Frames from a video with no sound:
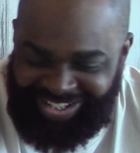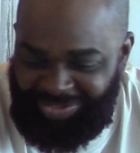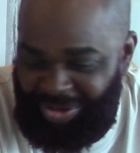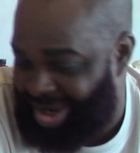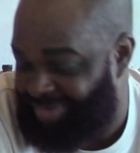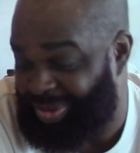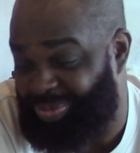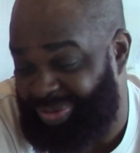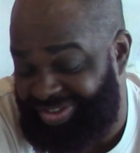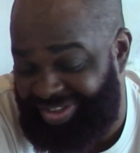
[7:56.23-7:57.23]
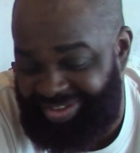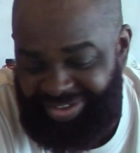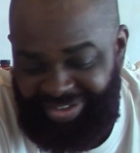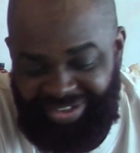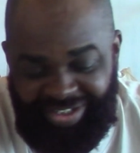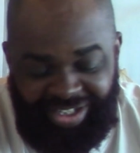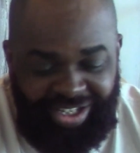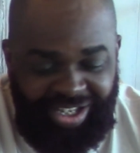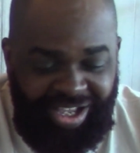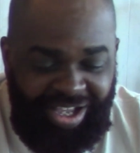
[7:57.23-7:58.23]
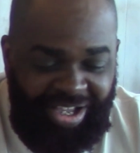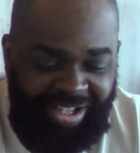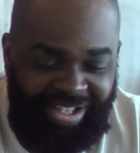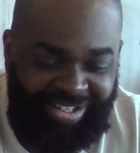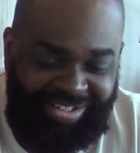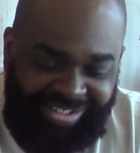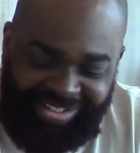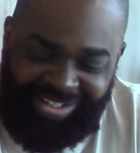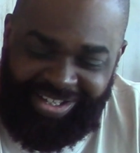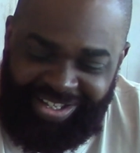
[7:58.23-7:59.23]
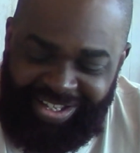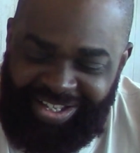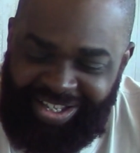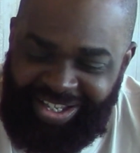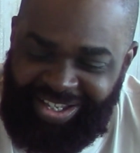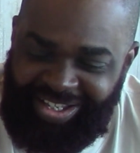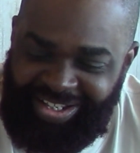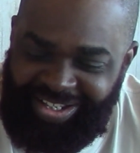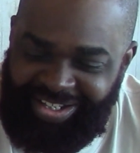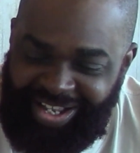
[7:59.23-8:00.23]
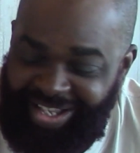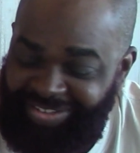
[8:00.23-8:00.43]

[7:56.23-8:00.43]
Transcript: for obvious reasons. And I